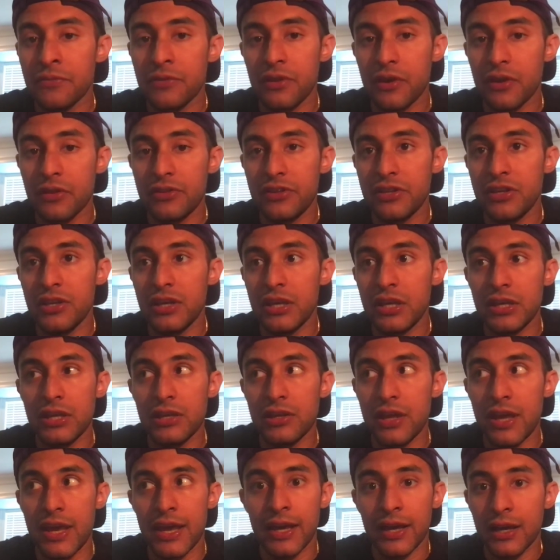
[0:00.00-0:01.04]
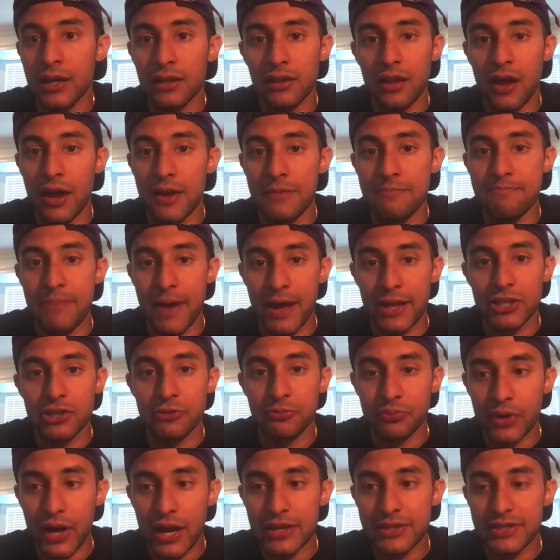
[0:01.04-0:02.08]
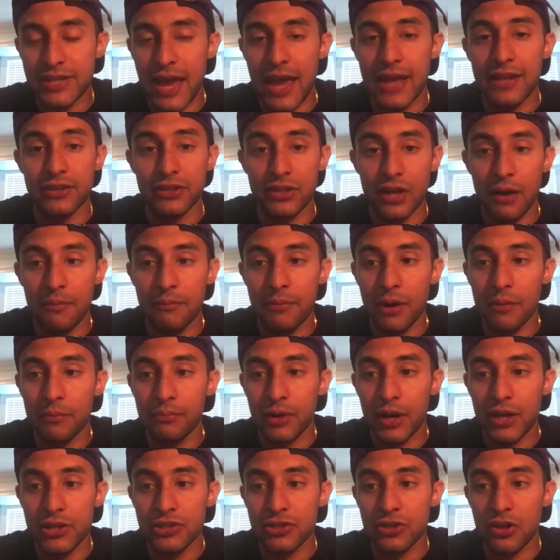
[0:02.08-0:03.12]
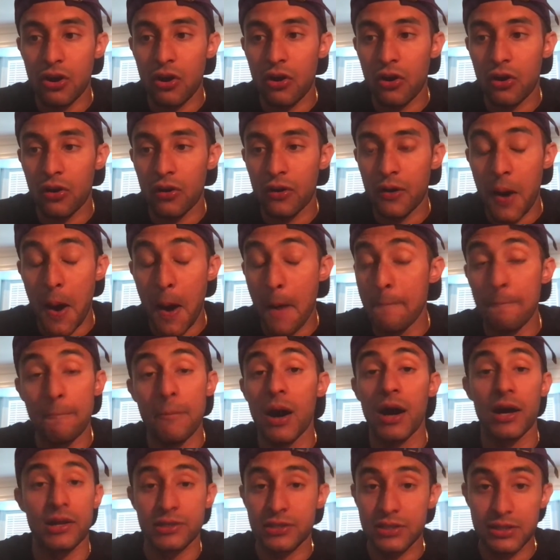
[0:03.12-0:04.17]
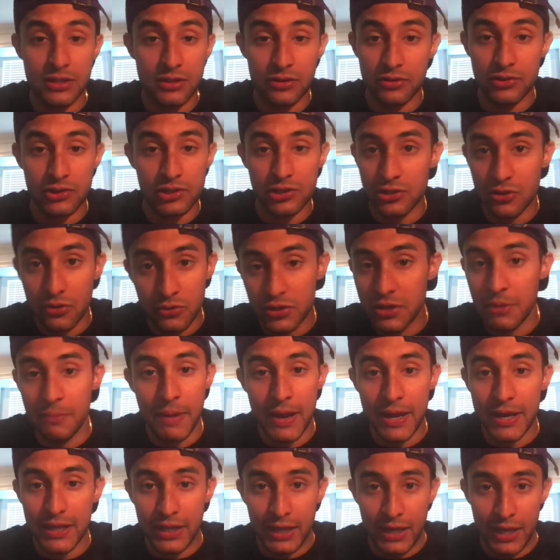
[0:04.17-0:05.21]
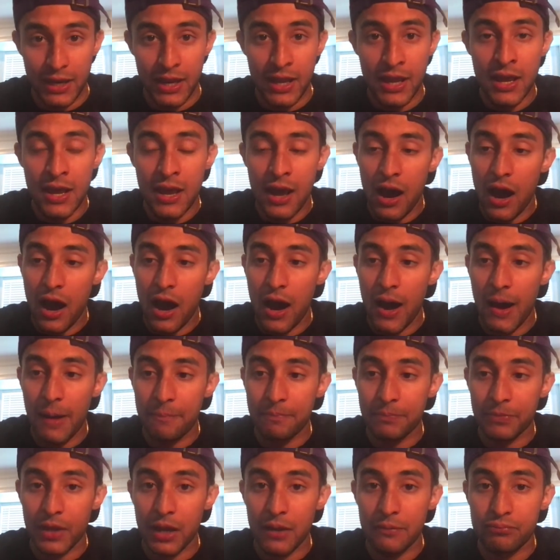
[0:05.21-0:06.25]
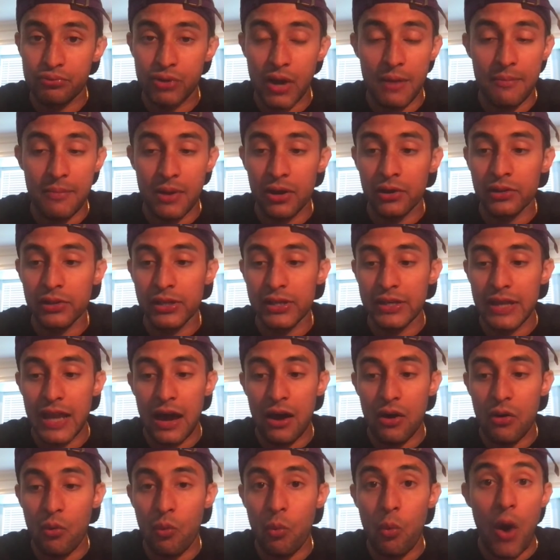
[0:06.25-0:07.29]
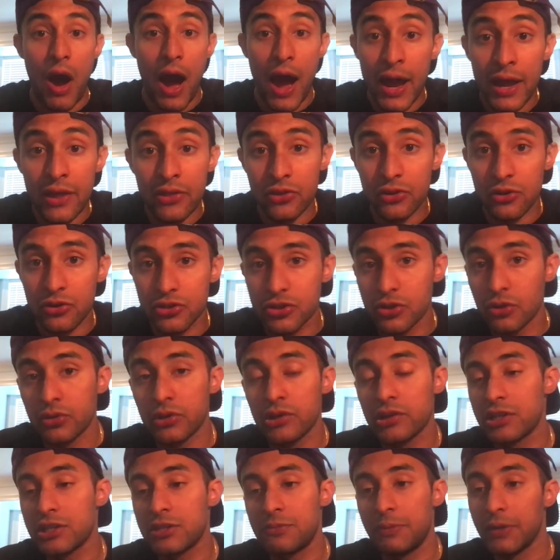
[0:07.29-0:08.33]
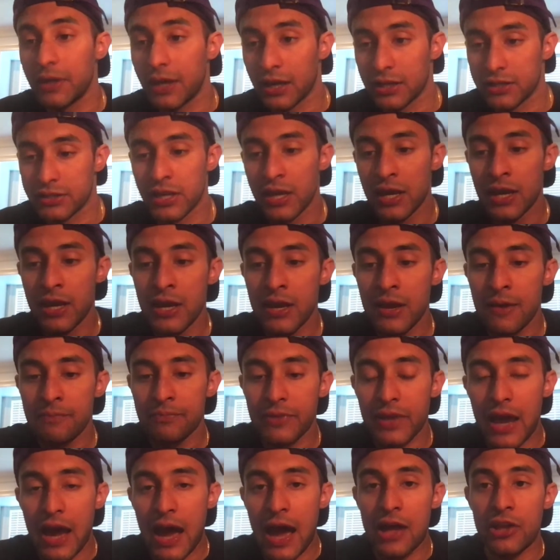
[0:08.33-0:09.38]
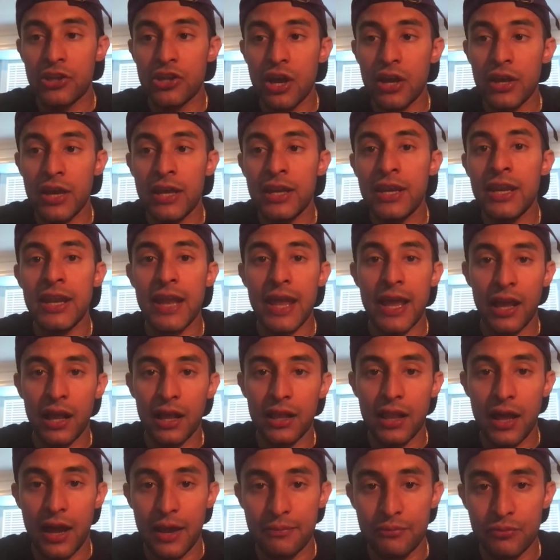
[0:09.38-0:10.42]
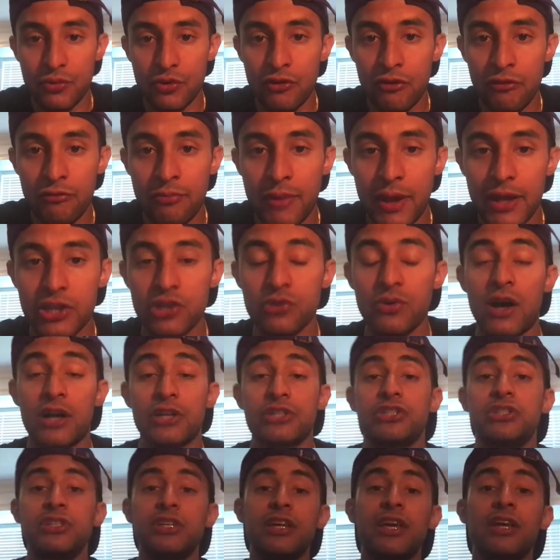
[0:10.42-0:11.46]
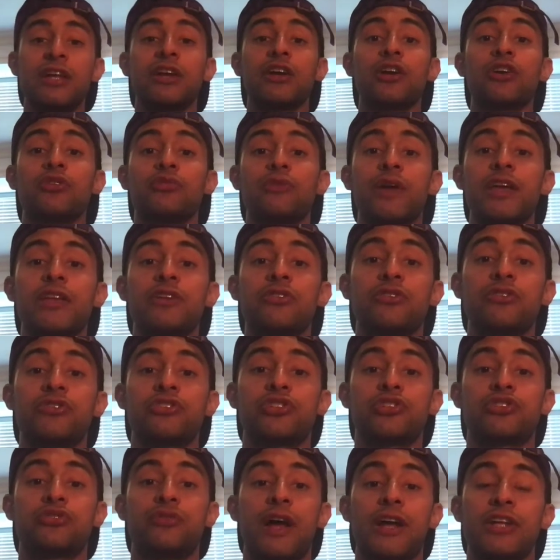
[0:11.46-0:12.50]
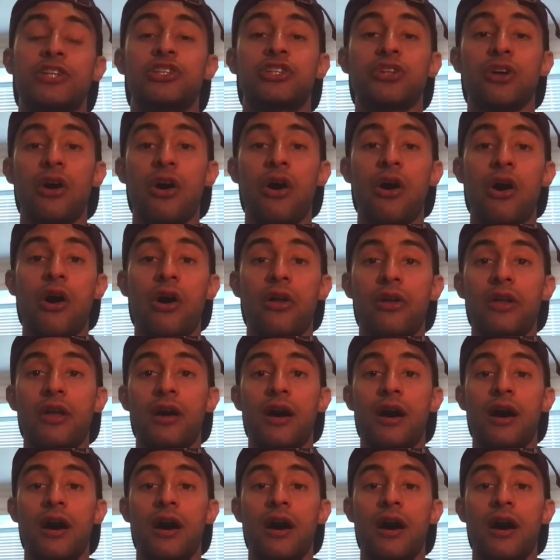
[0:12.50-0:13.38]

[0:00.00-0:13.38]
the incline bench press and dumbbell press are a must. There's no debating it. Primarily now, why they're so good is because in an incline movement, you actually get a greater stretch on